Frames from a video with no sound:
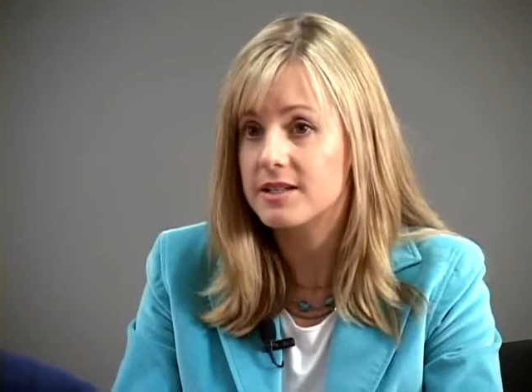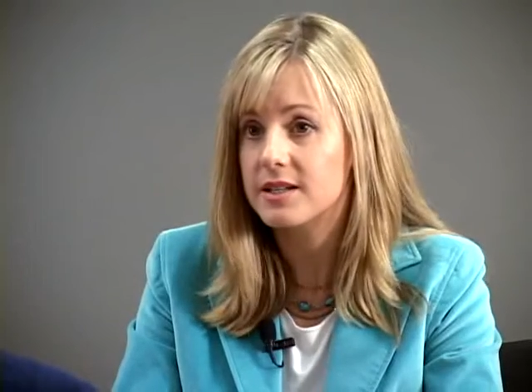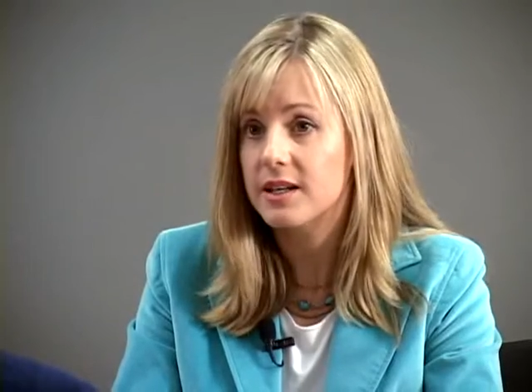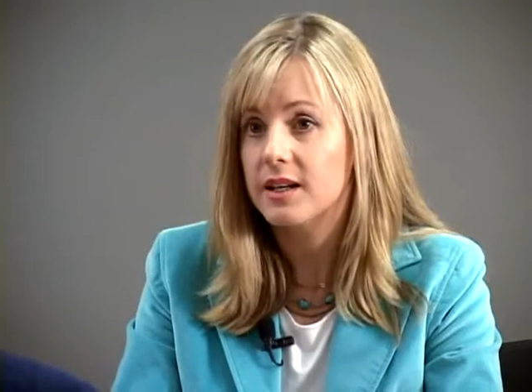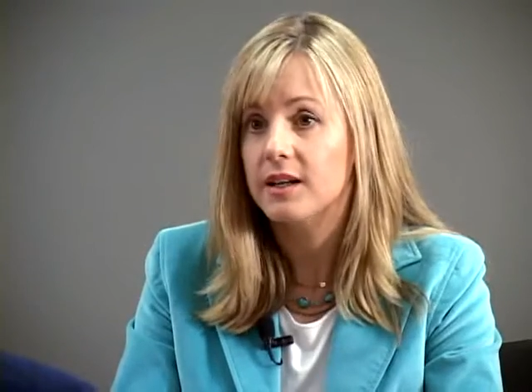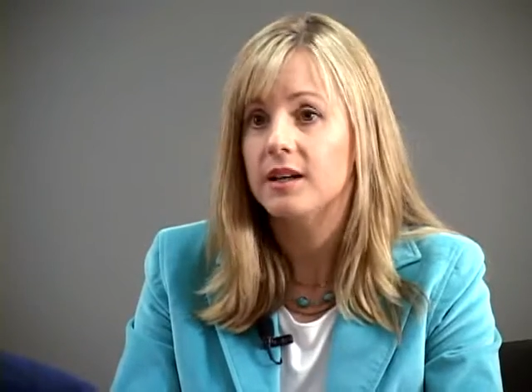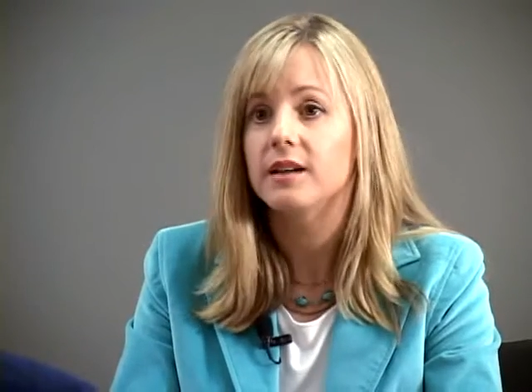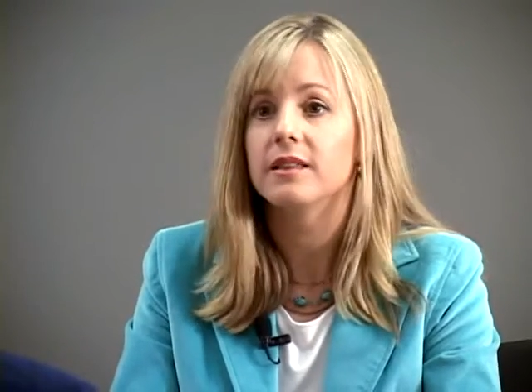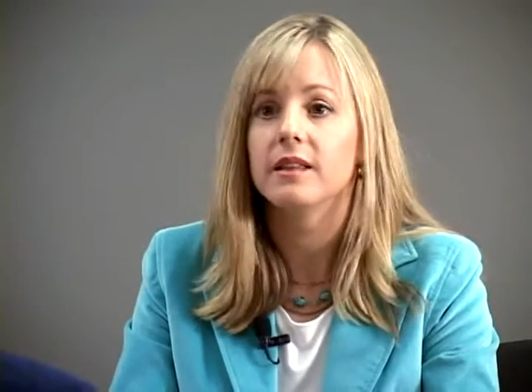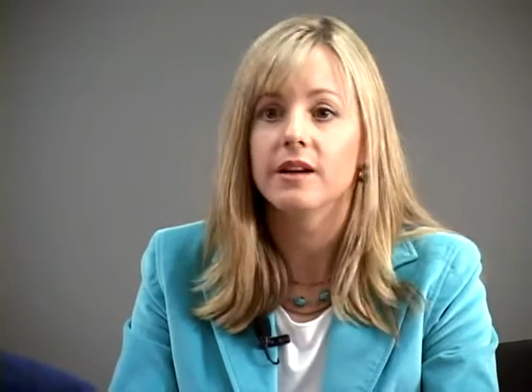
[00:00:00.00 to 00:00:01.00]
Oh, that's
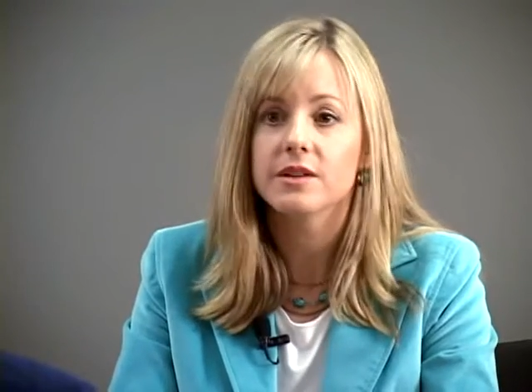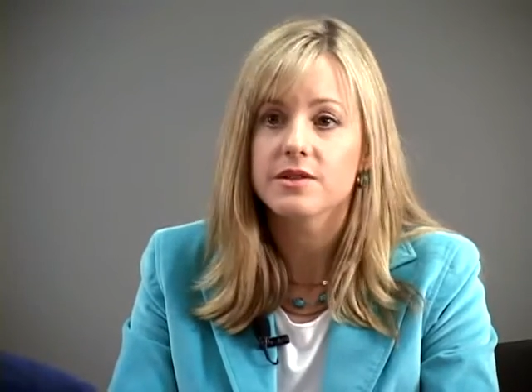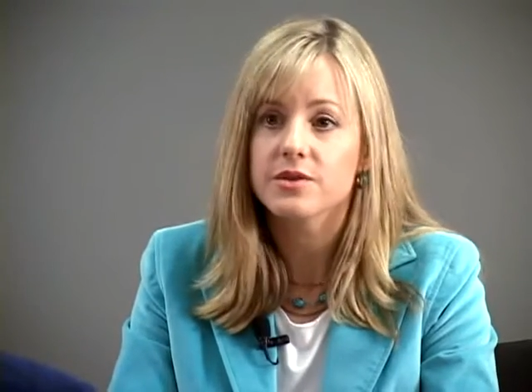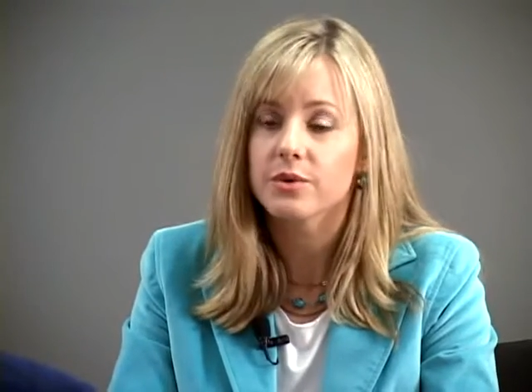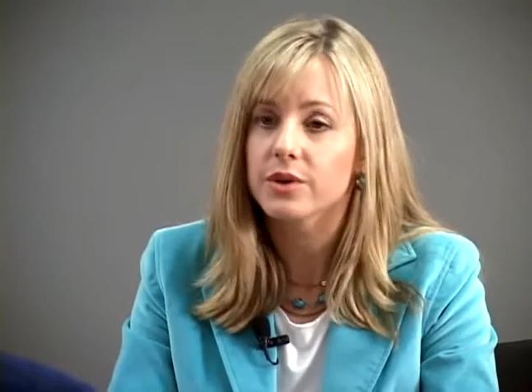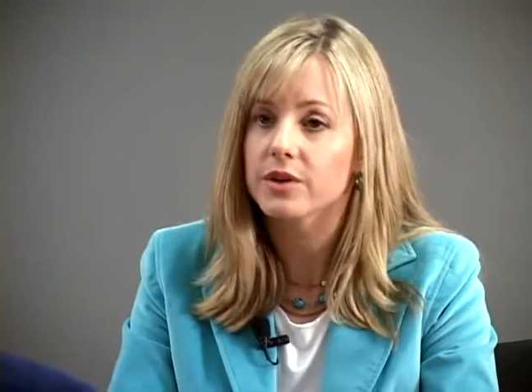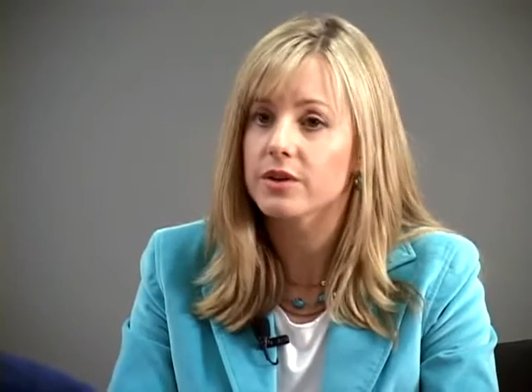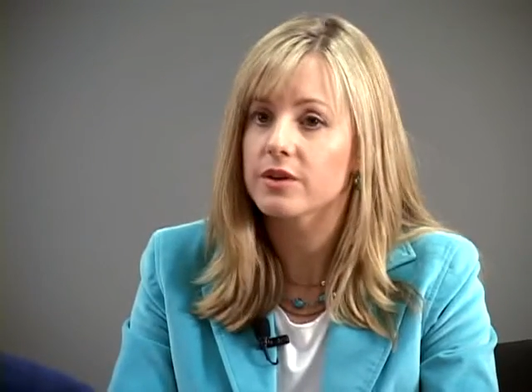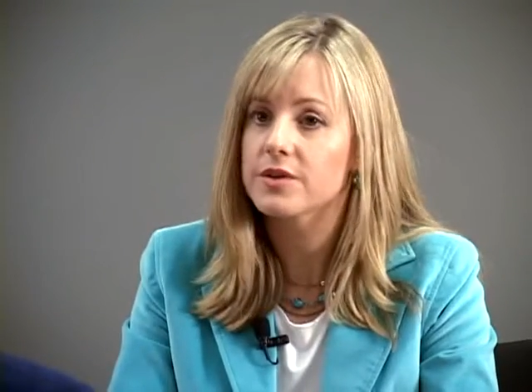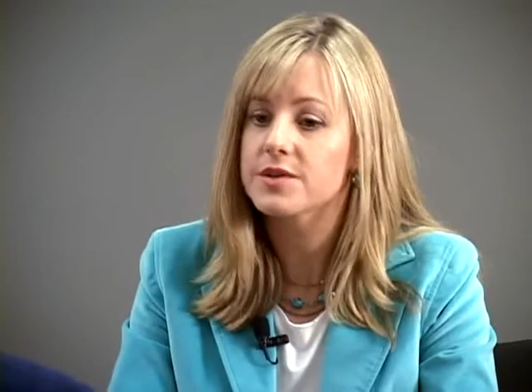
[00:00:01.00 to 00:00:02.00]
right. Lung
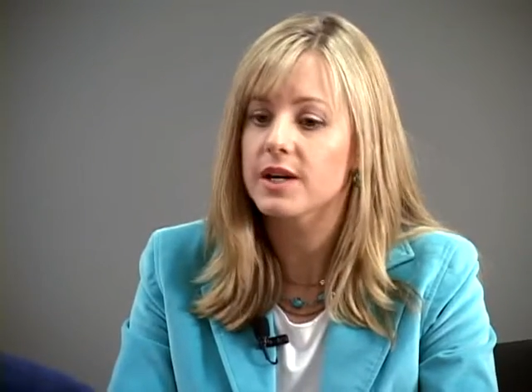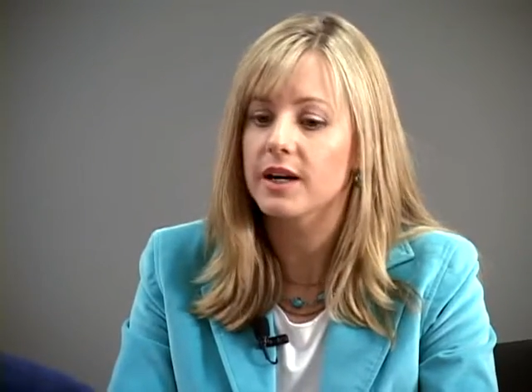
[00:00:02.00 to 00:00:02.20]
disorders.